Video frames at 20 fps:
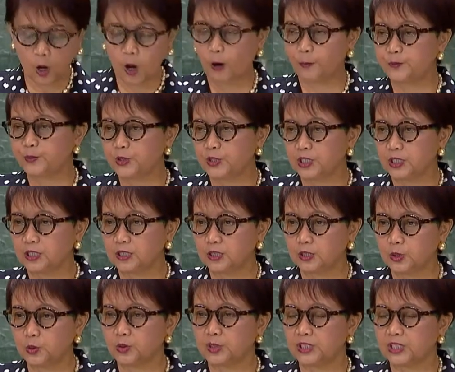option
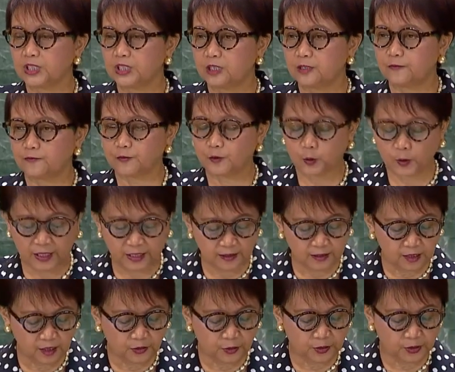to achieve
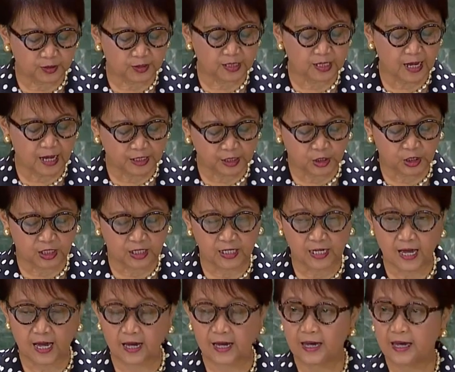2030
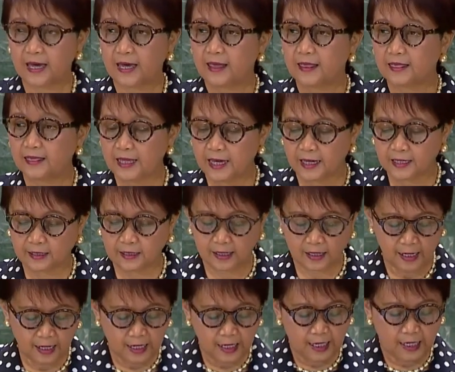agenda than
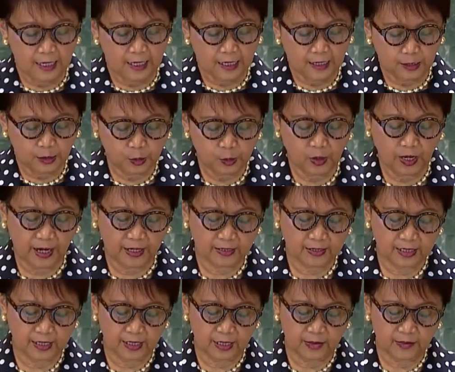to
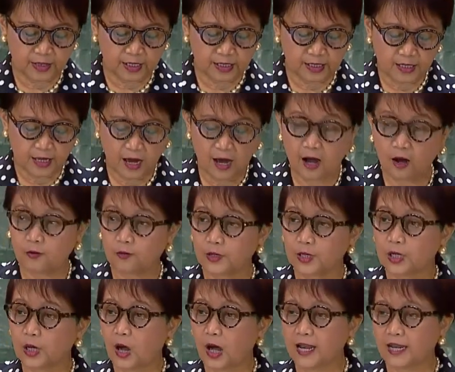accelerate our
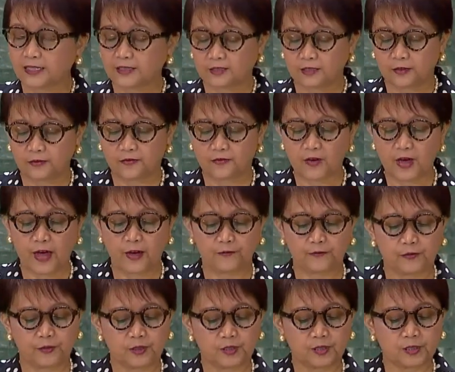collective
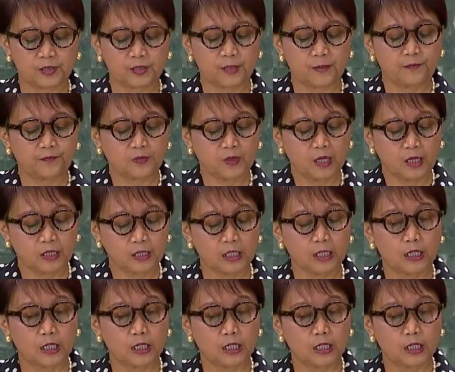efforts. The